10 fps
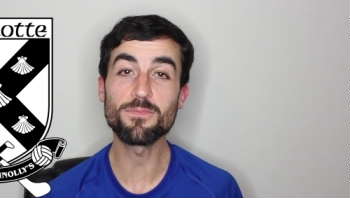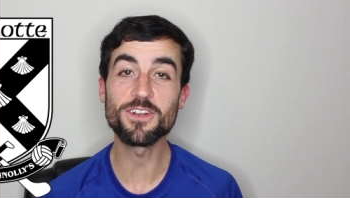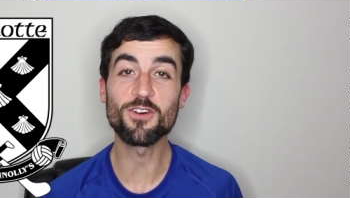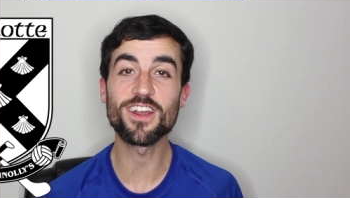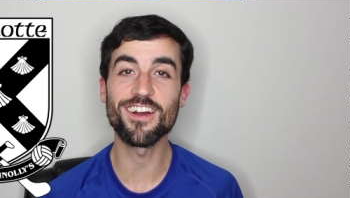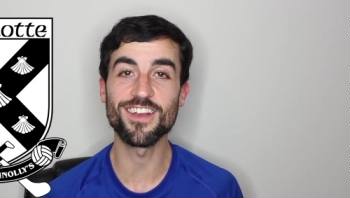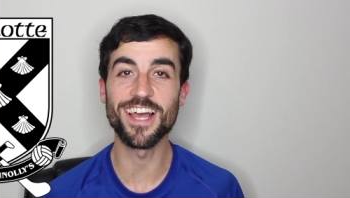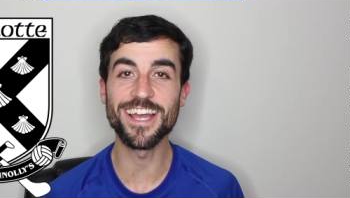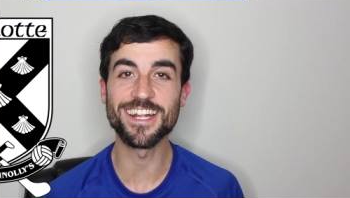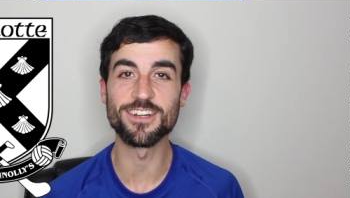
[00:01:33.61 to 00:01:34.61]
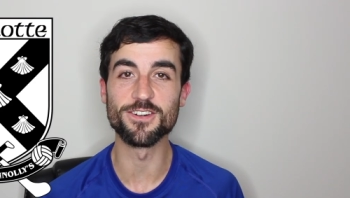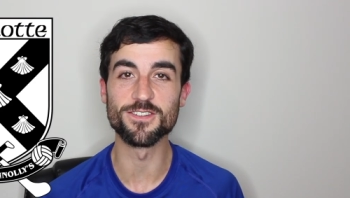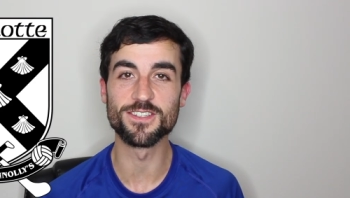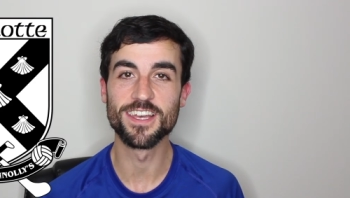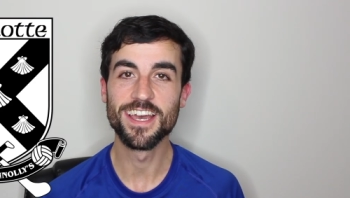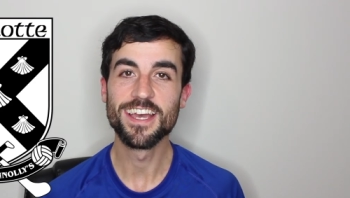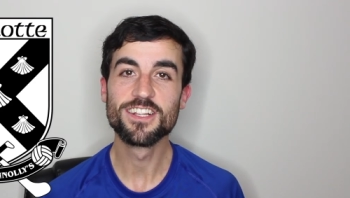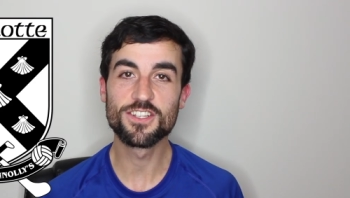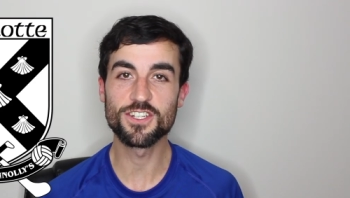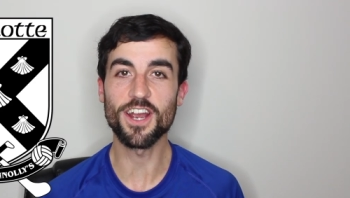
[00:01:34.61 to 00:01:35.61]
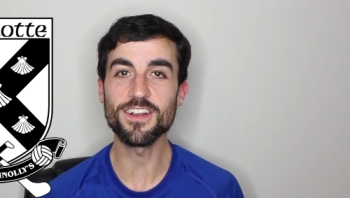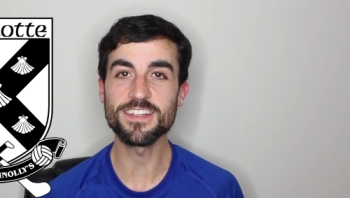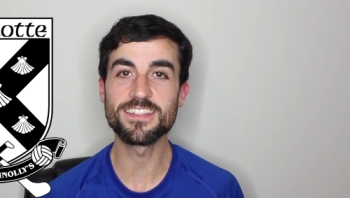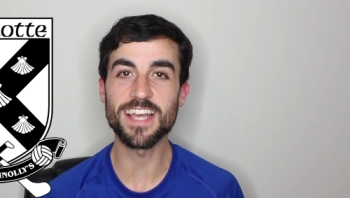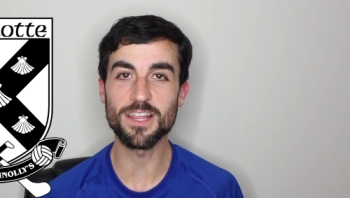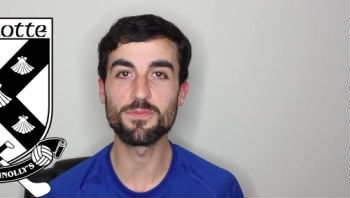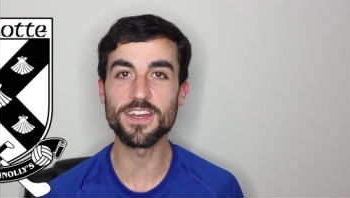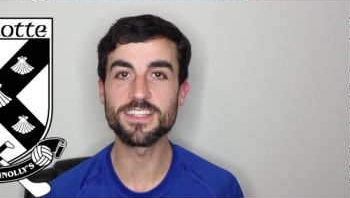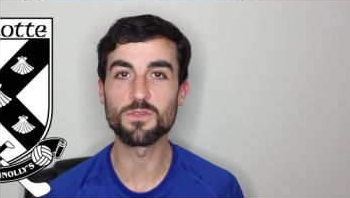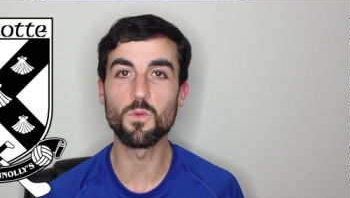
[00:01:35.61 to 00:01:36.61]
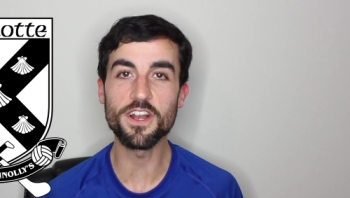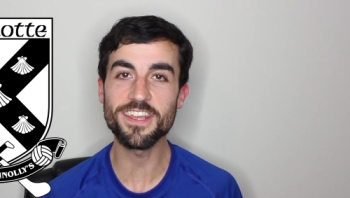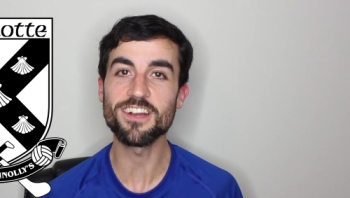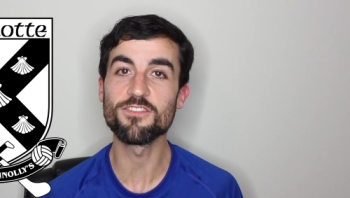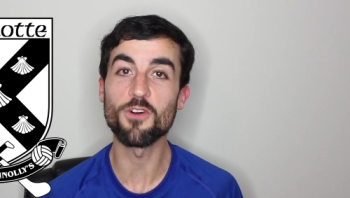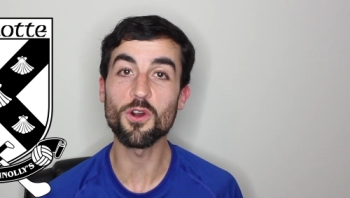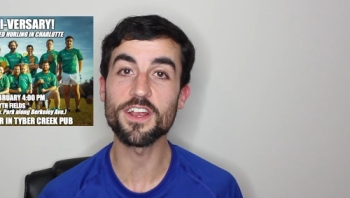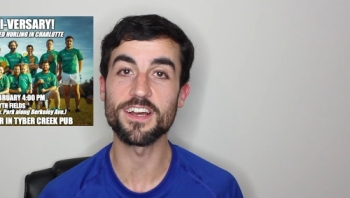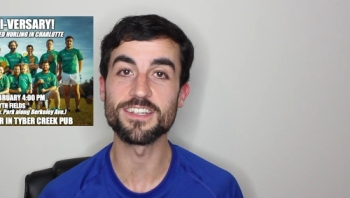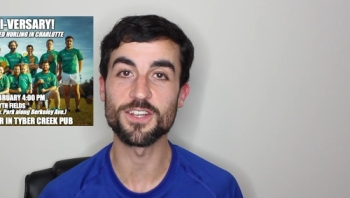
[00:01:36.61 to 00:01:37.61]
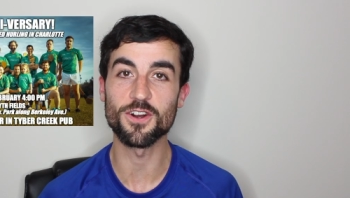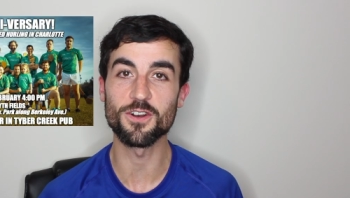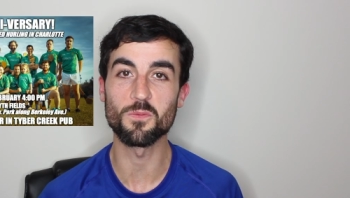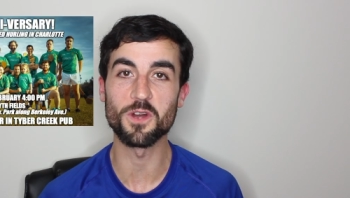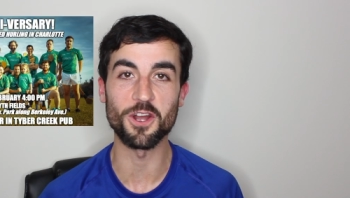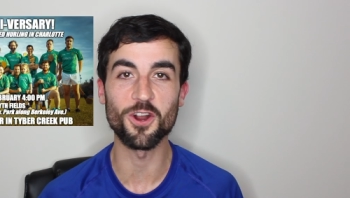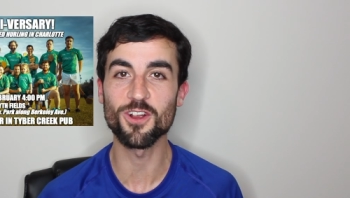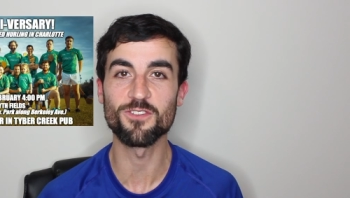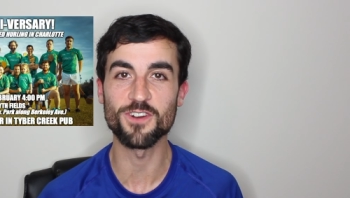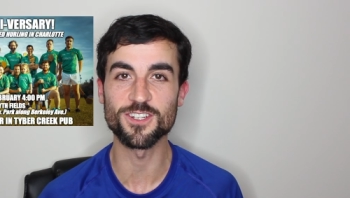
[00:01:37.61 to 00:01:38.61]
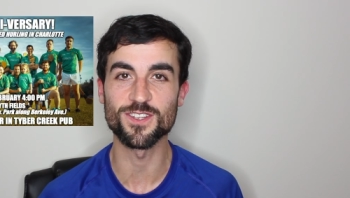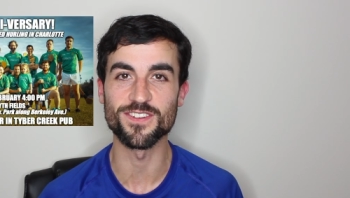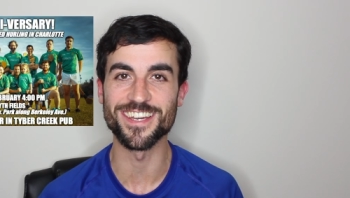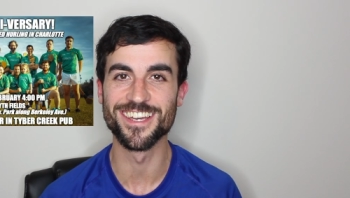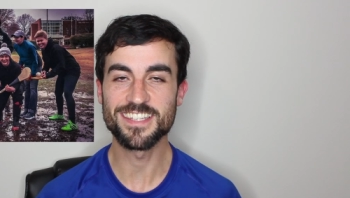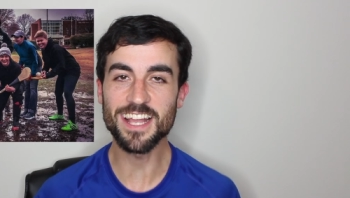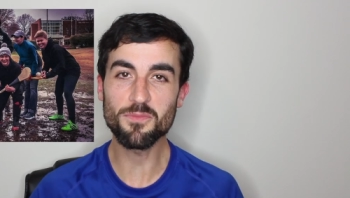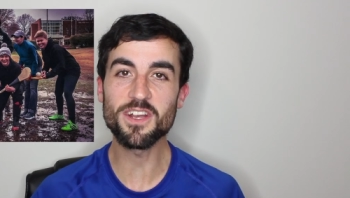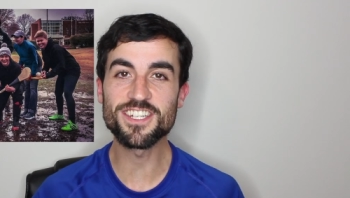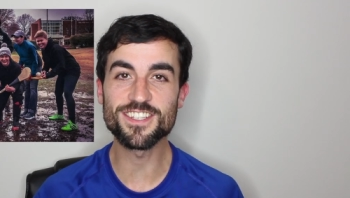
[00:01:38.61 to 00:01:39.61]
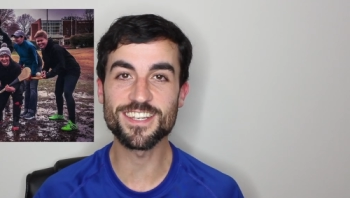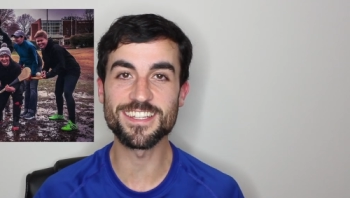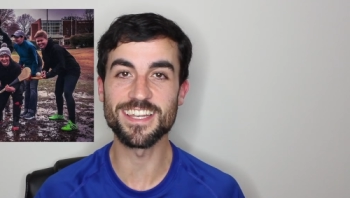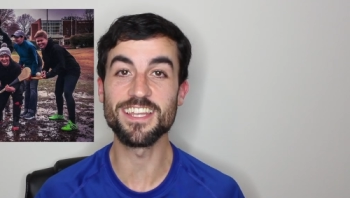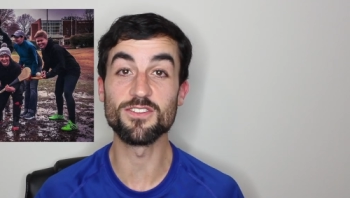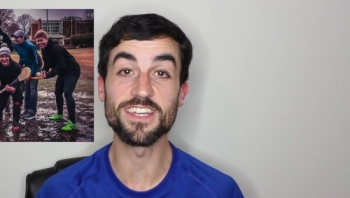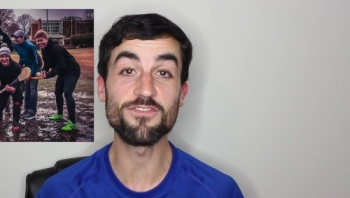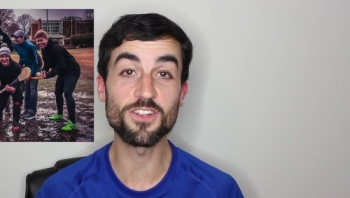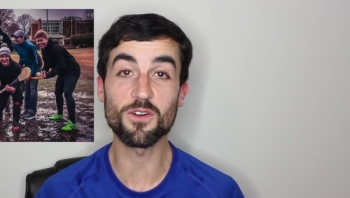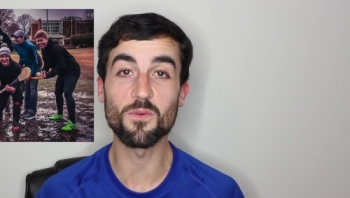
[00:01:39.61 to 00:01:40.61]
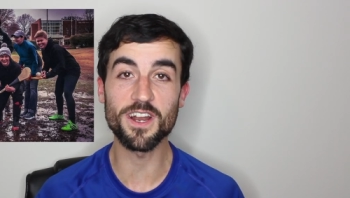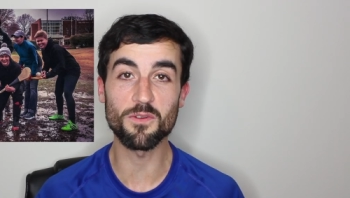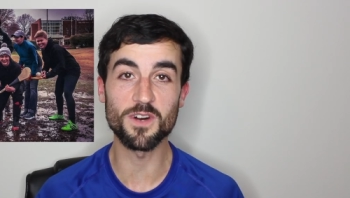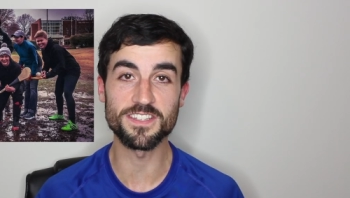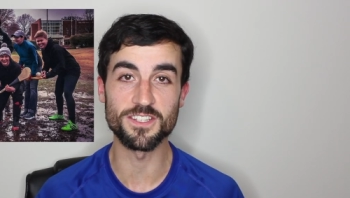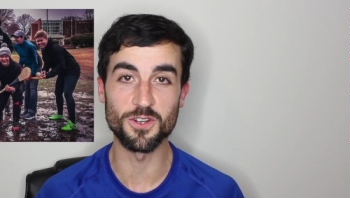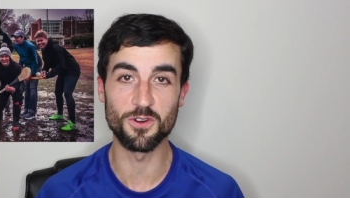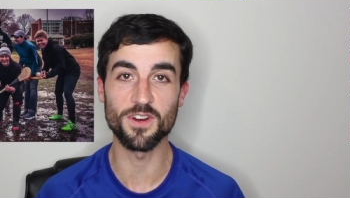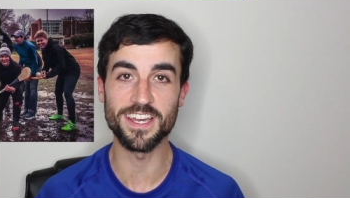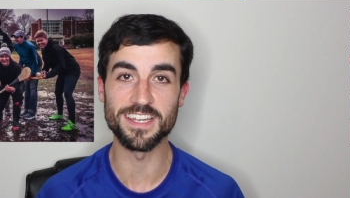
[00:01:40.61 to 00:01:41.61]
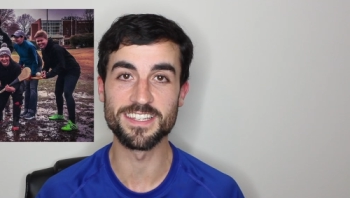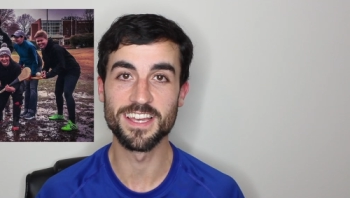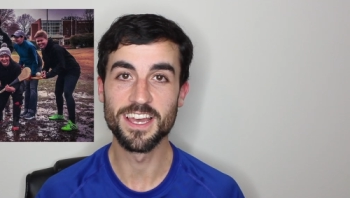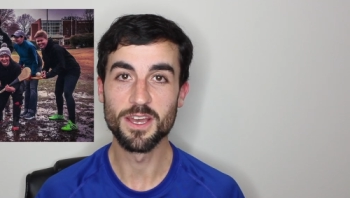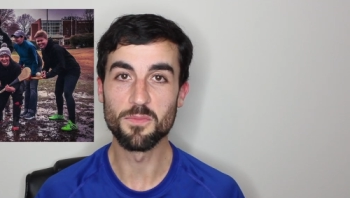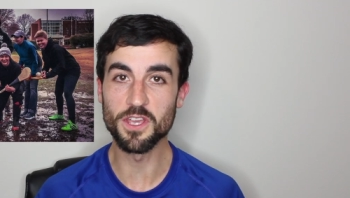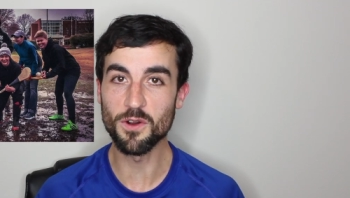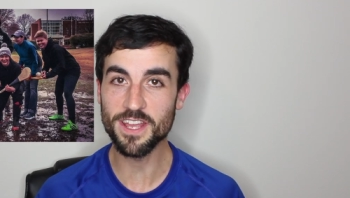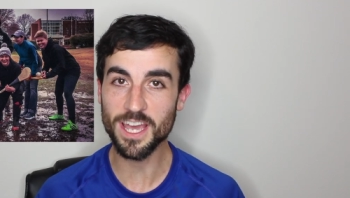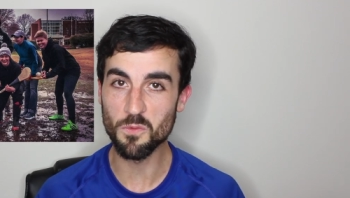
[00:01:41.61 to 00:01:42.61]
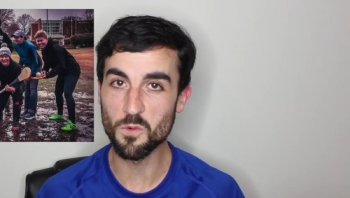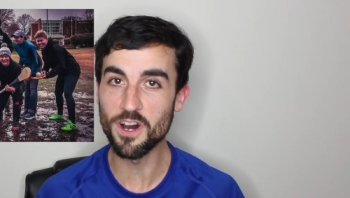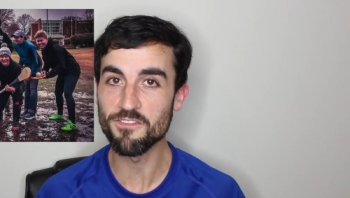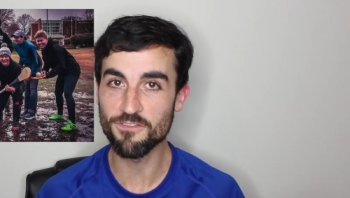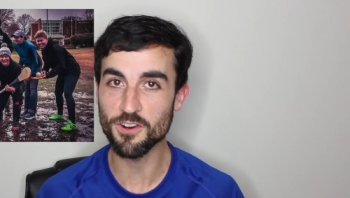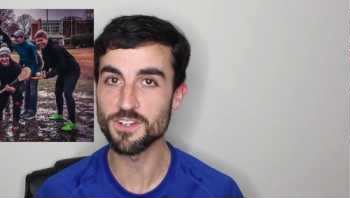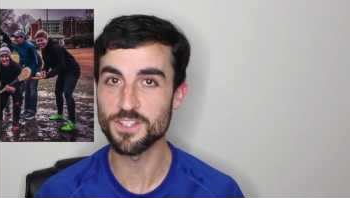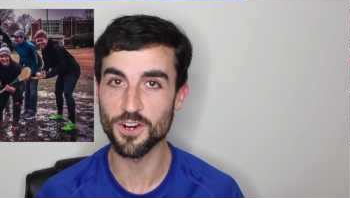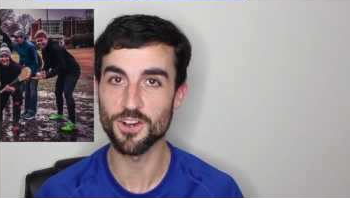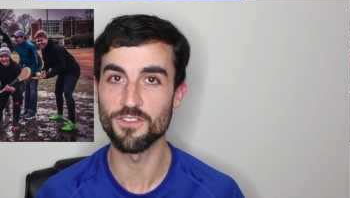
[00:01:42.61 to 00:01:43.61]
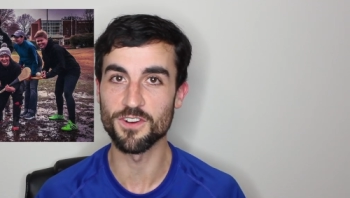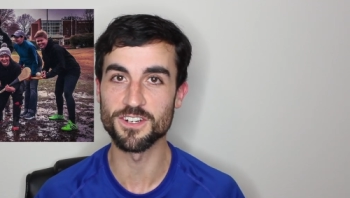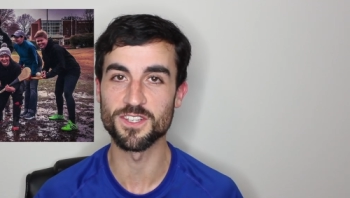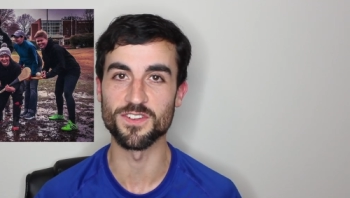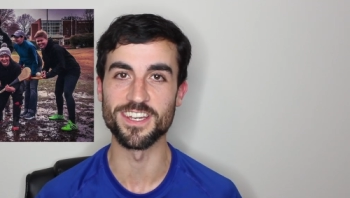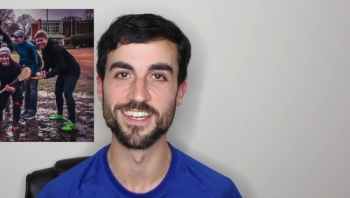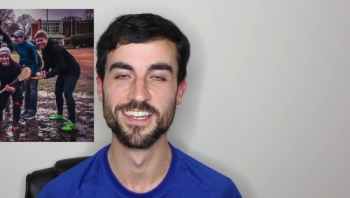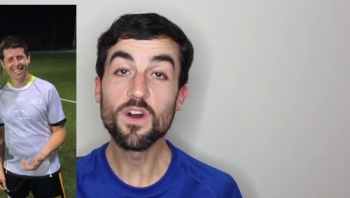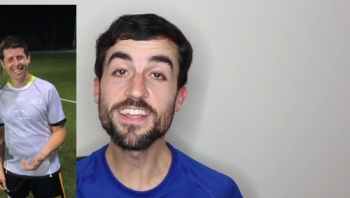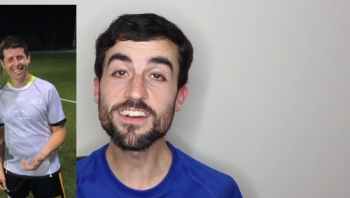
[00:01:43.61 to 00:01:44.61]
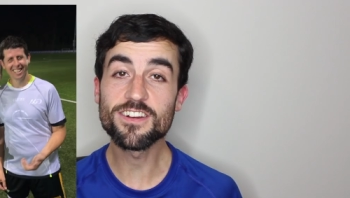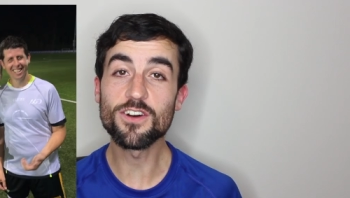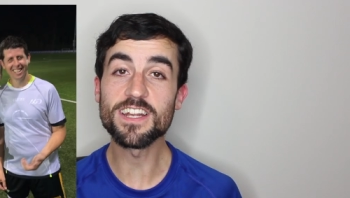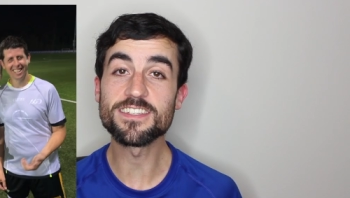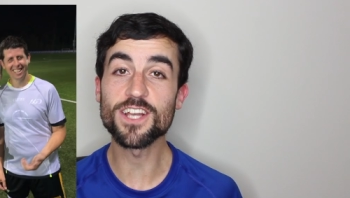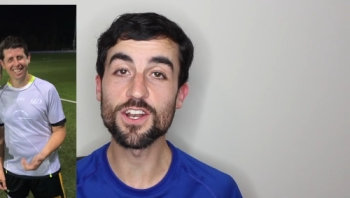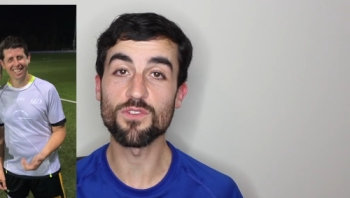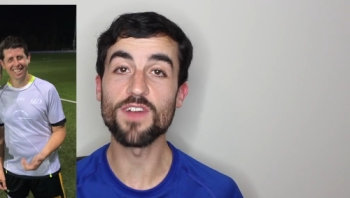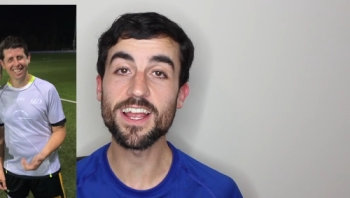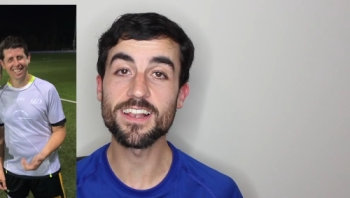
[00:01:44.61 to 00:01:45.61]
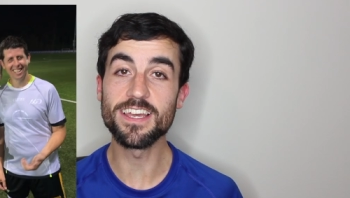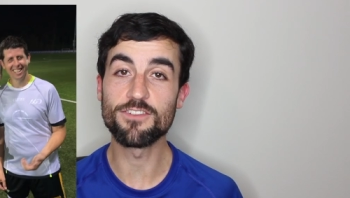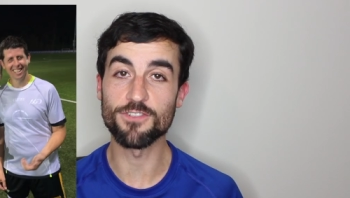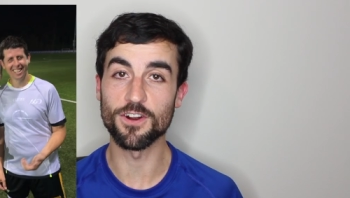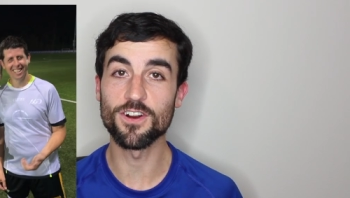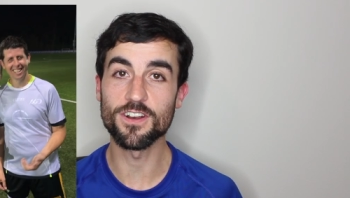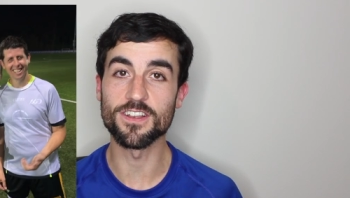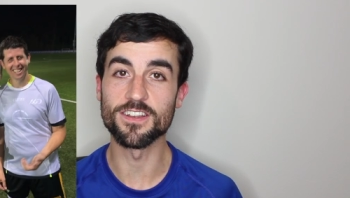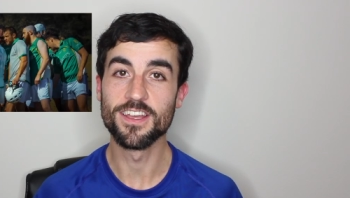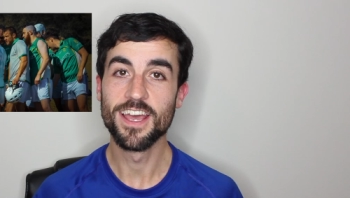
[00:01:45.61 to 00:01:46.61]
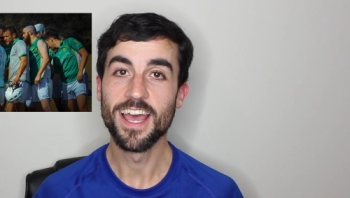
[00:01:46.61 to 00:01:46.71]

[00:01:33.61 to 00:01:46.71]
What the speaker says: up in North Carolina news, Charlotte celebrated 1 year of organized hurling with a hurliversary. Celebrations continued even though the weather wasn't too great, but you only get one first hurliversary. 1 year ago, they started a rec league for hurling.